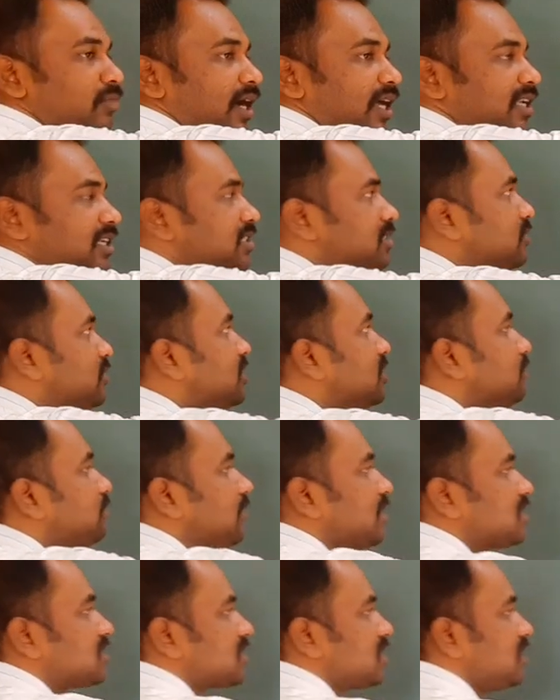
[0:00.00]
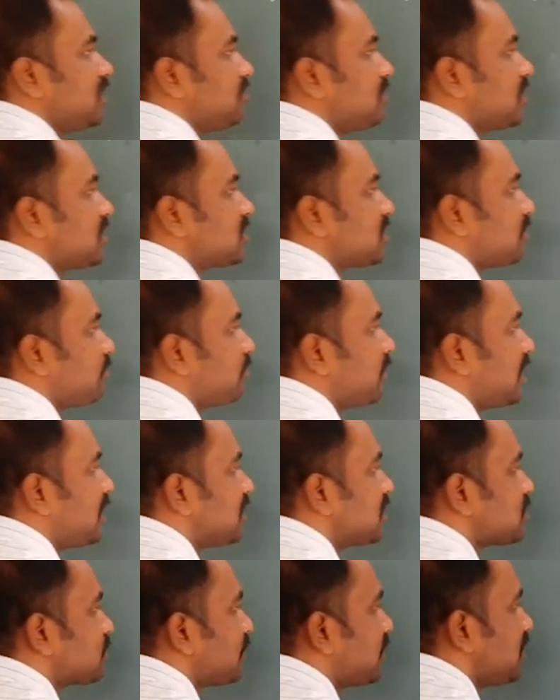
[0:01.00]
-1 replace. Image of
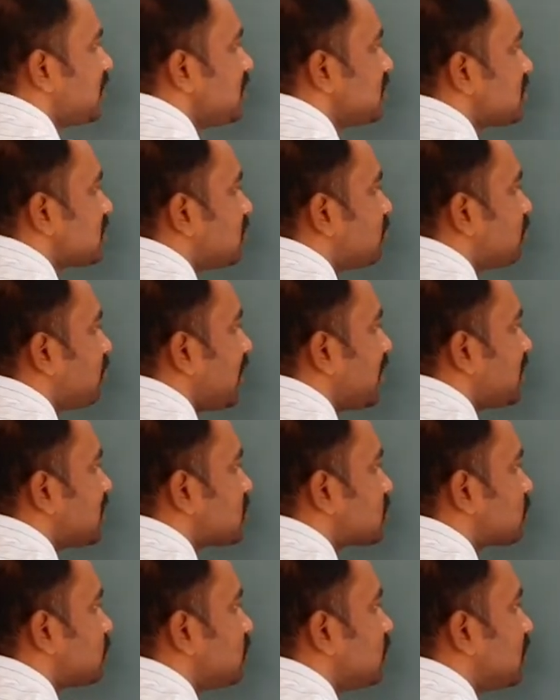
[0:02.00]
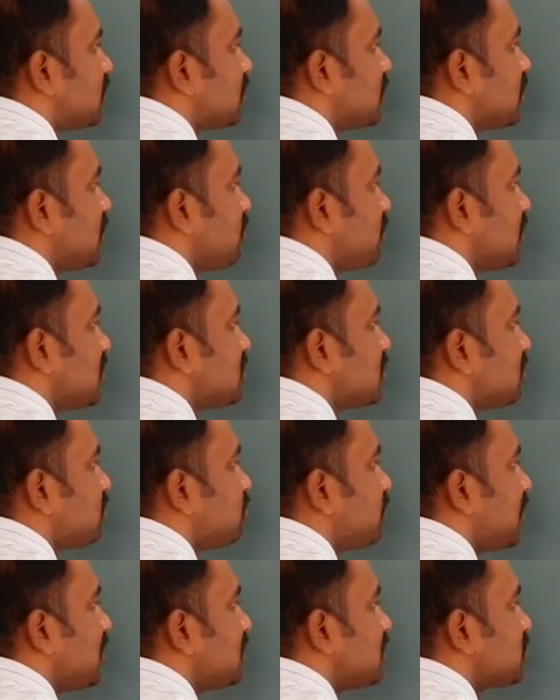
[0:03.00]
-1 is -2. Image
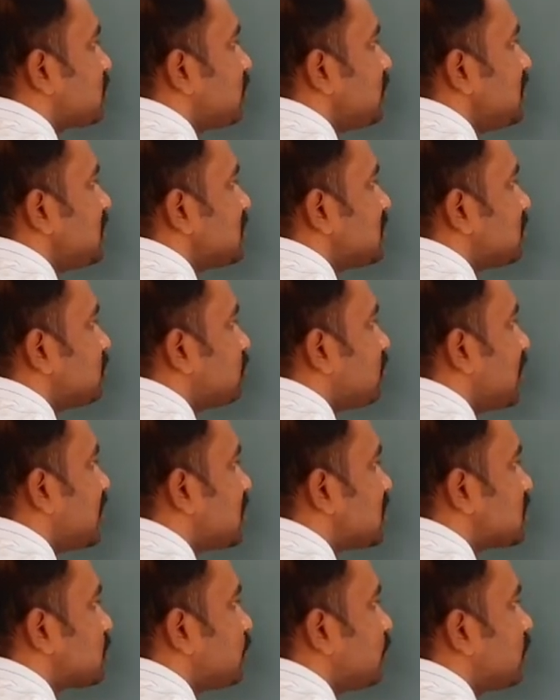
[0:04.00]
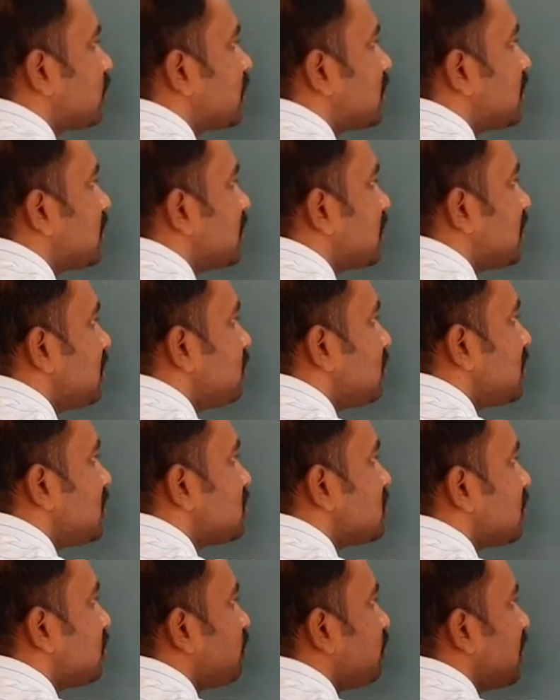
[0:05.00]
of -2 is -4.
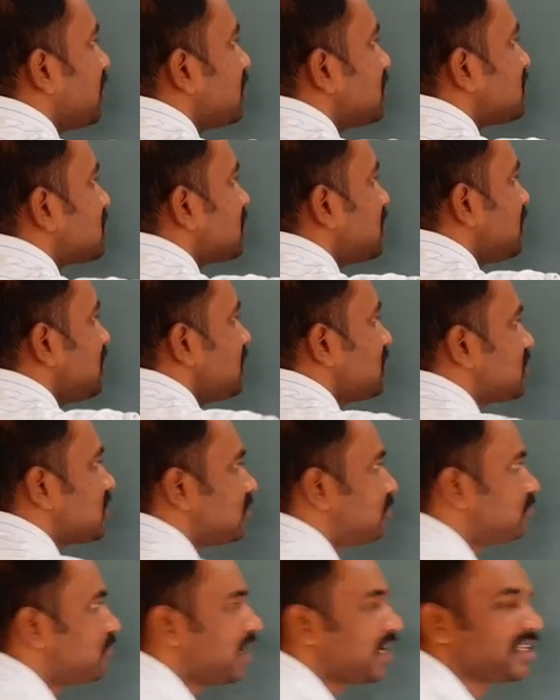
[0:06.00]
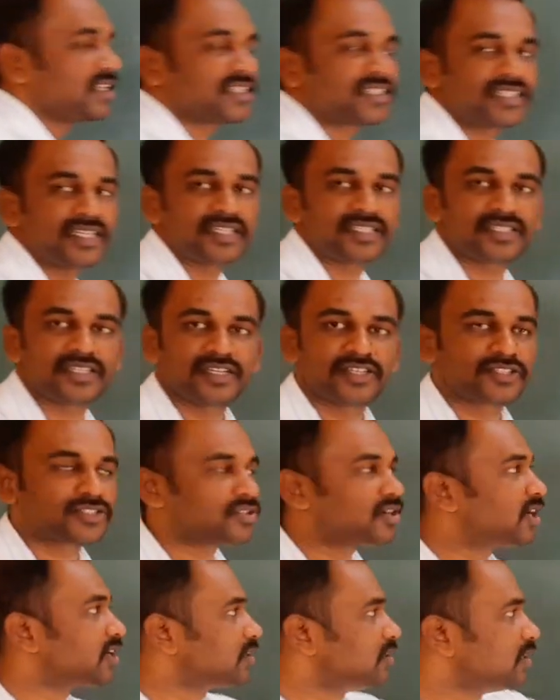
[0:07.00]
Image of minus 3 is minus 6,
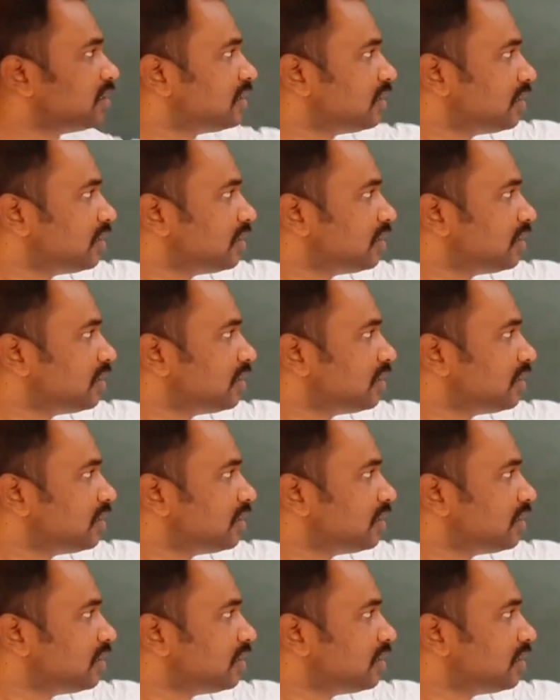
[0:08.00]
so on.